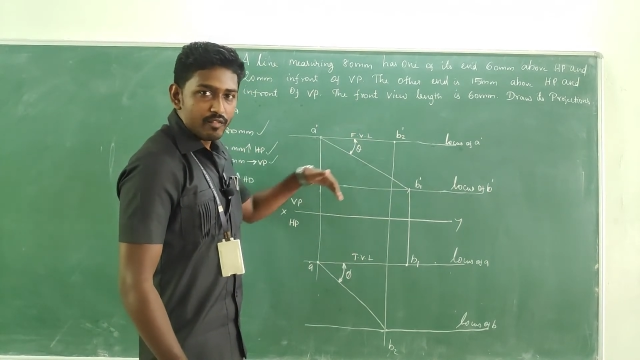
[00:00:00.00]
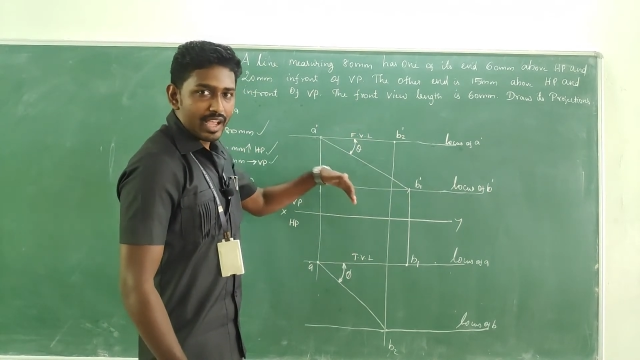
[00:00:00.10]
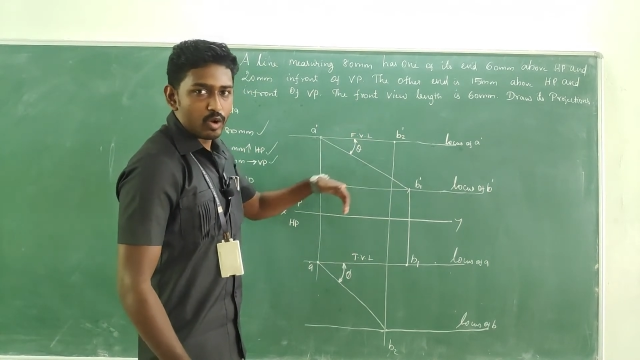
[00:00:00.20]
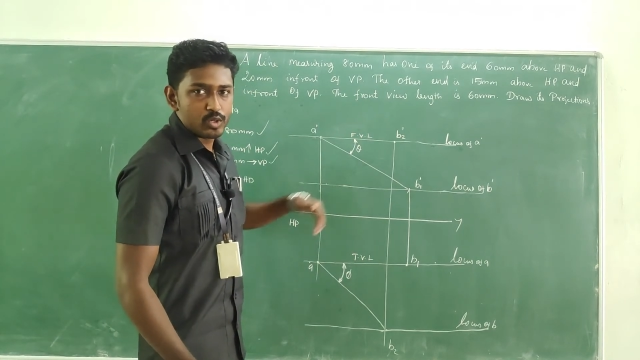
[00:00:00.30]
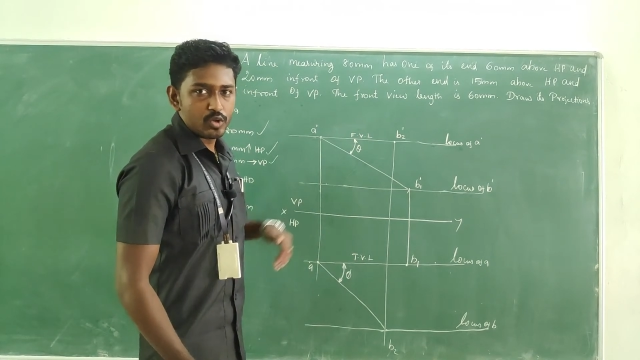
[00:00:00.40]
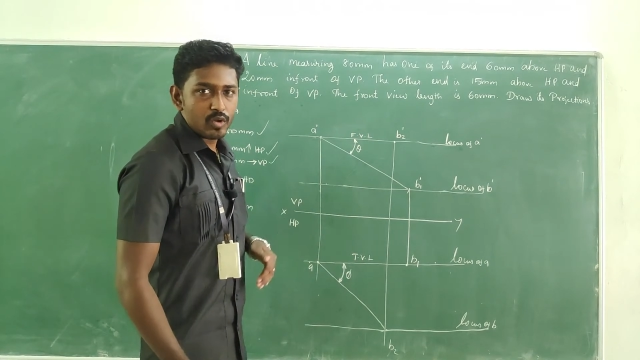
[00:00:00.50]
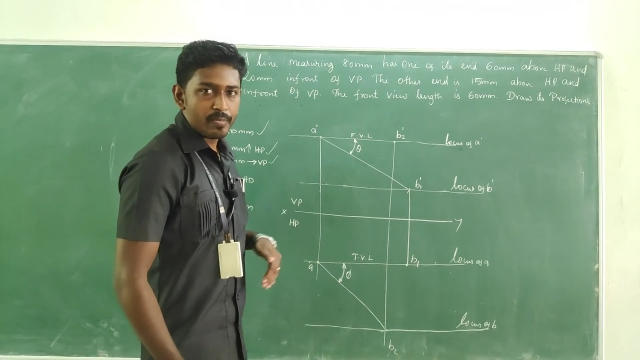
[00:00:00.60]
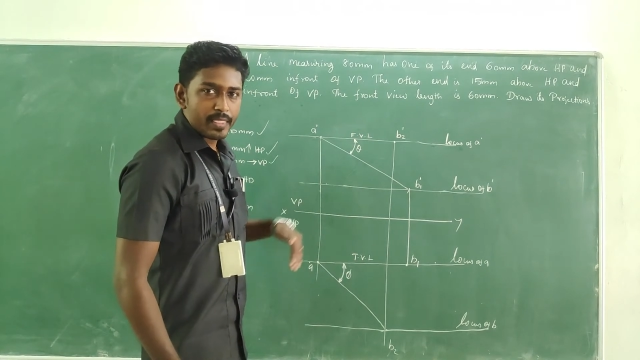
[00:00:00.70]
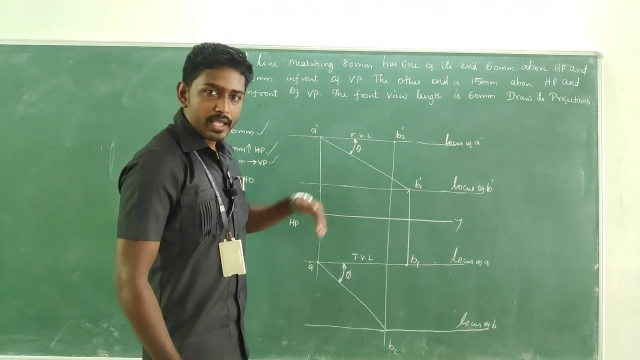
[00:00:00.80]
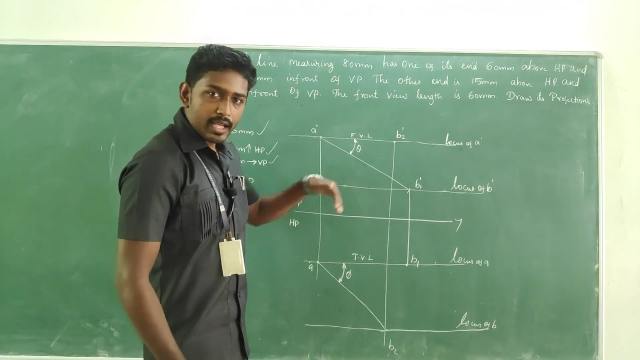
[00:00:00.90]
We have
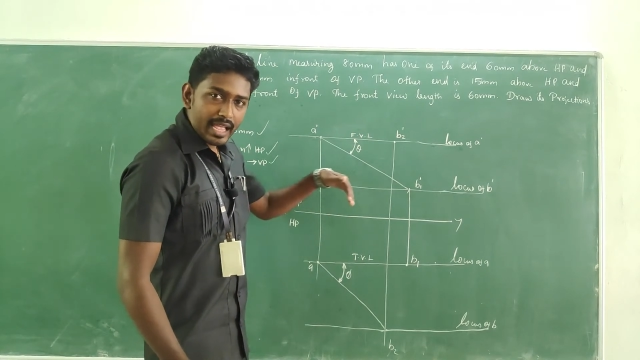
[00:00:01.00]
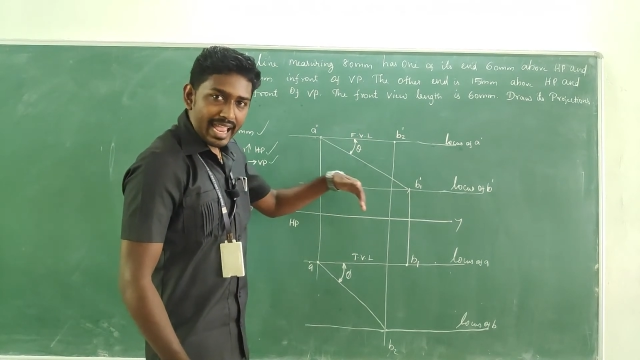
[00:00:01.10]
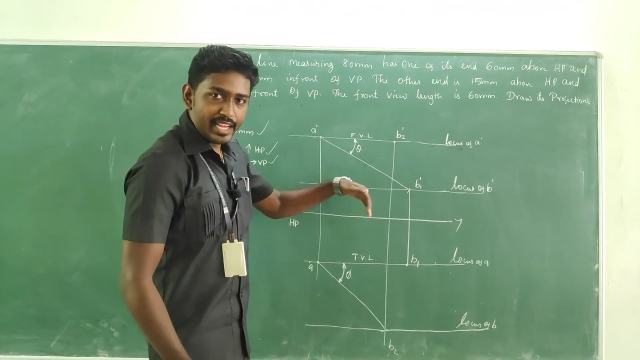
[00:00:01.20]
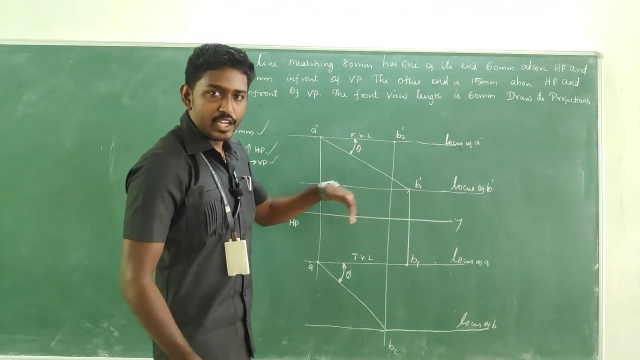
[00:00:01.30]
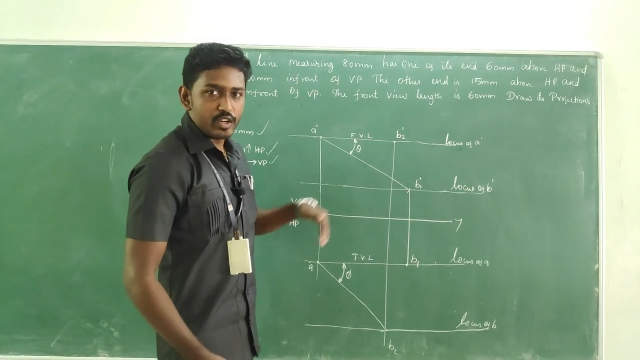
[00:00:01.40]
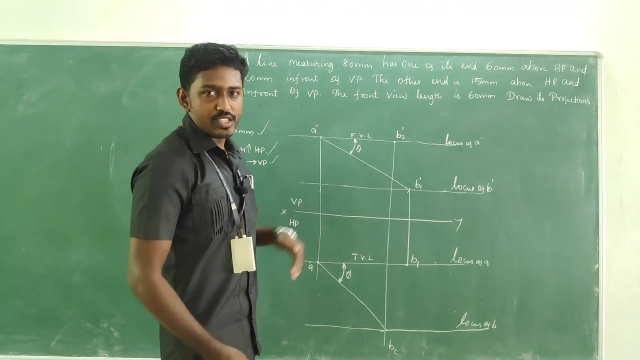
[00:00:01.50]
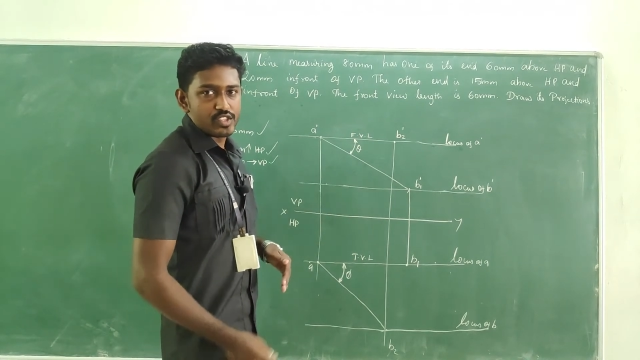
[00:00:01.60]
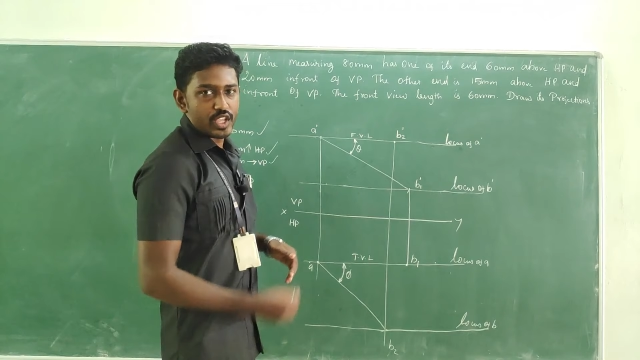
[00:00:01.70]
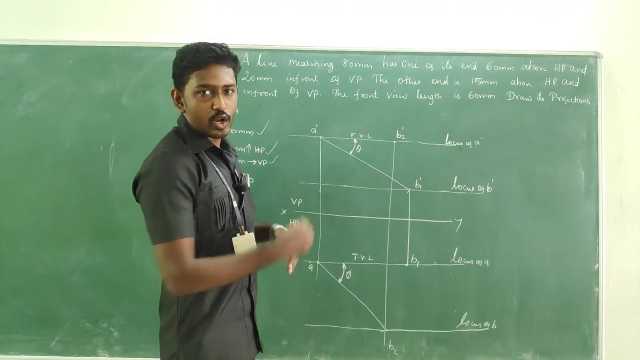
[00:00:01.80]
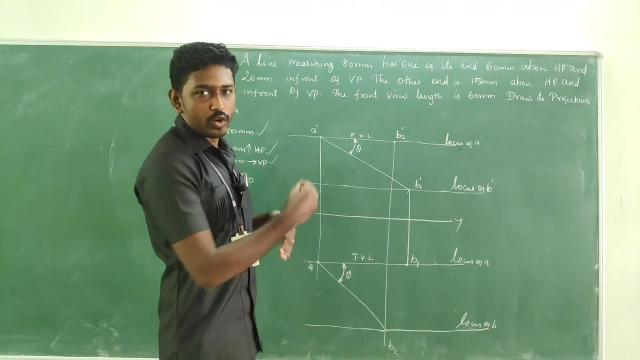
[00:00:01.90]
to introduce
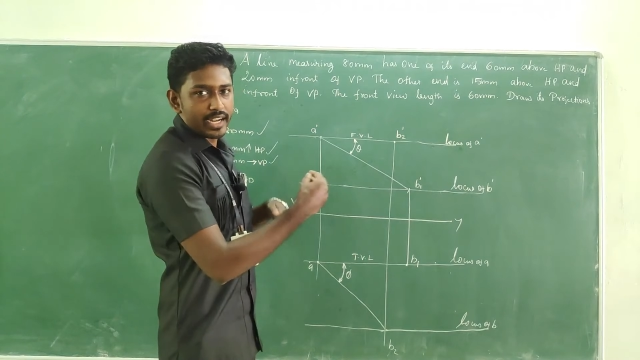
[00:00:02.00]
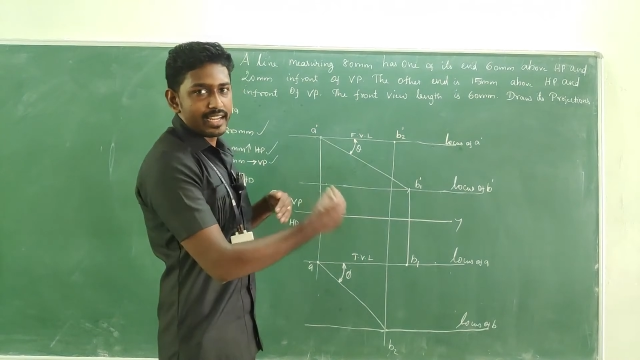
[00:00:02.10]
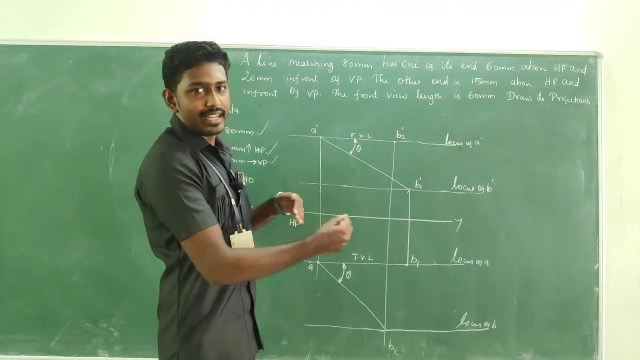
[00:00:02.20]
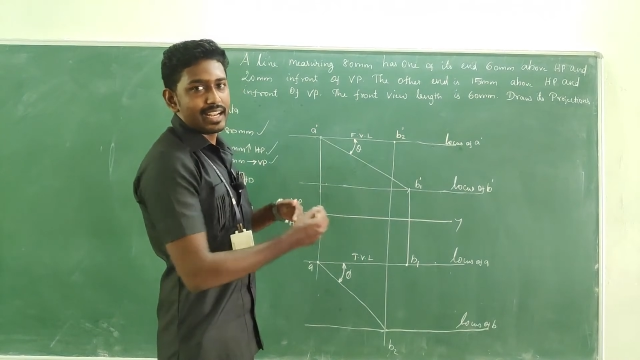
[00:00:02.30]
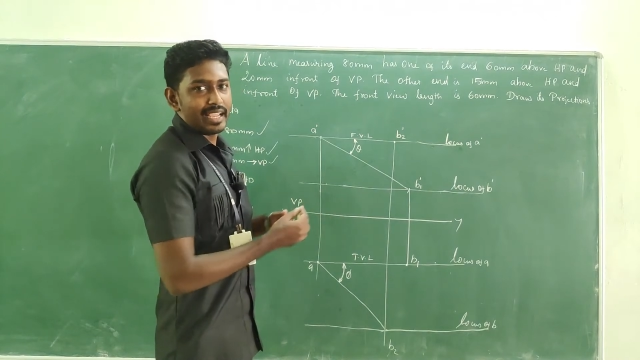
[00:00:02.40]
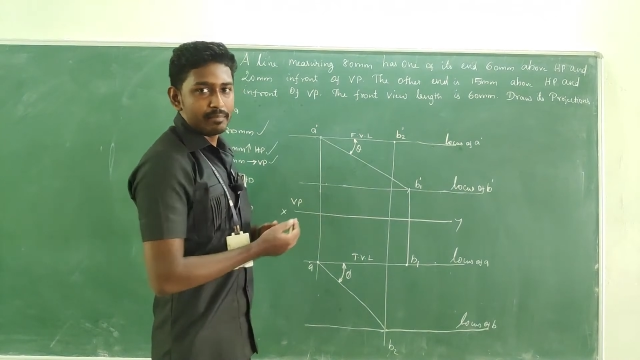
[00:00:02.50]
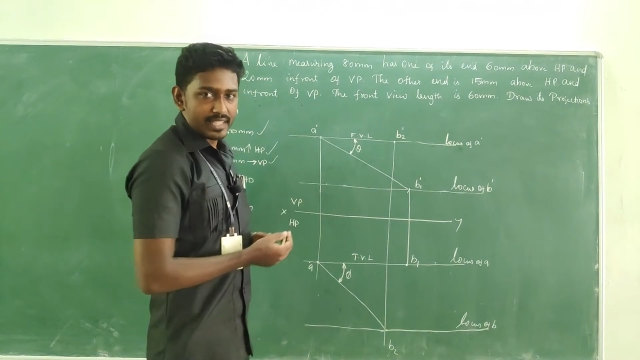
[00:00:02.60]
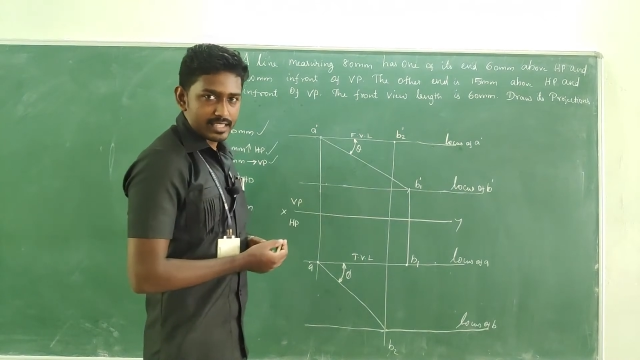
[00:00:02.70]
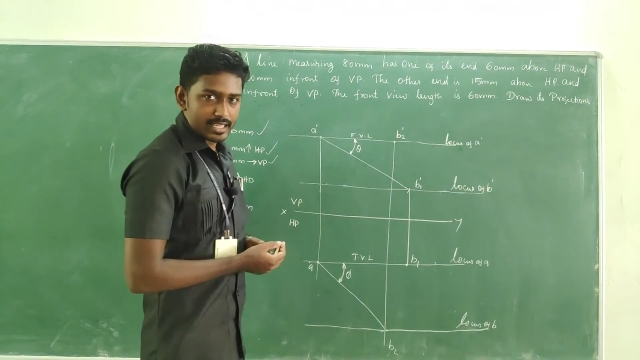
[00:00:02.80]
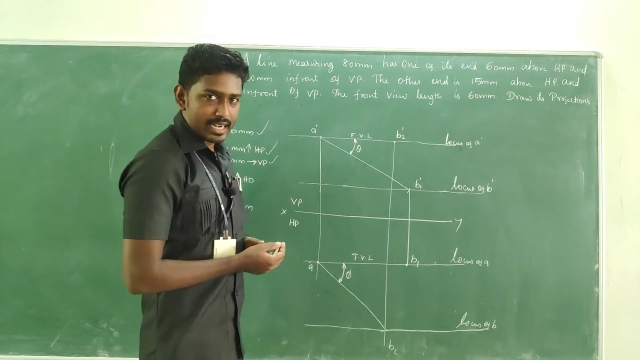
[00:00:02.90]
the rotating line
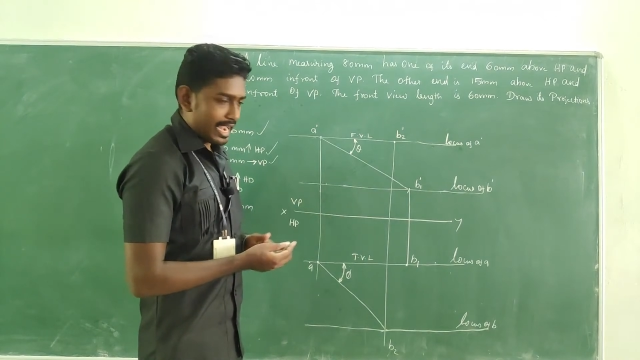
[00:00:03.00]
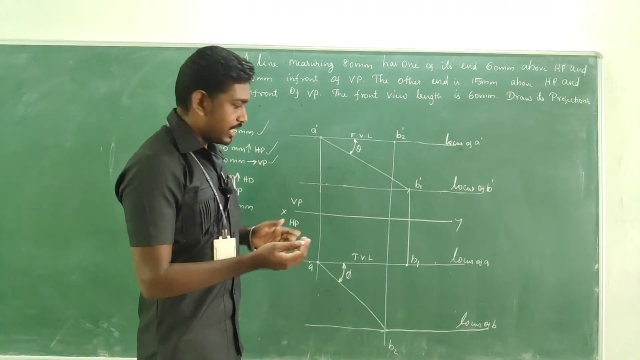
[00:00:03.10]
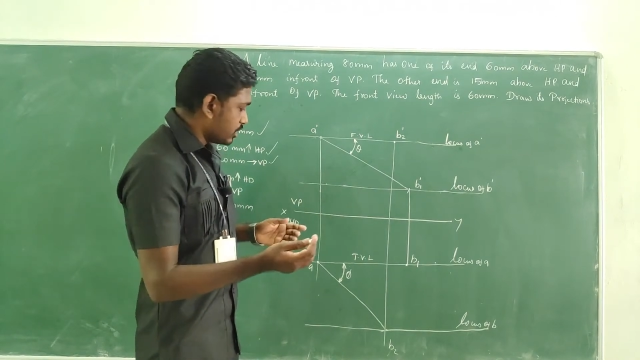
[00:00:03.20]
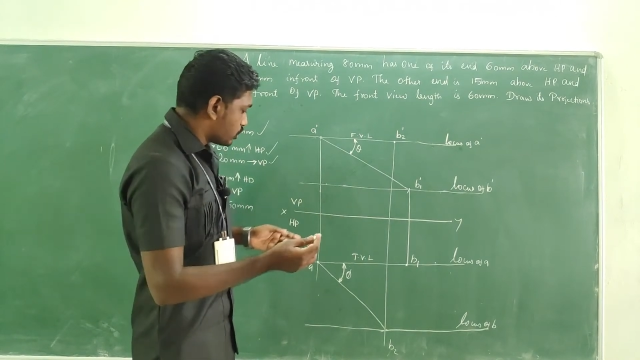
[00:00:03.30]
method. It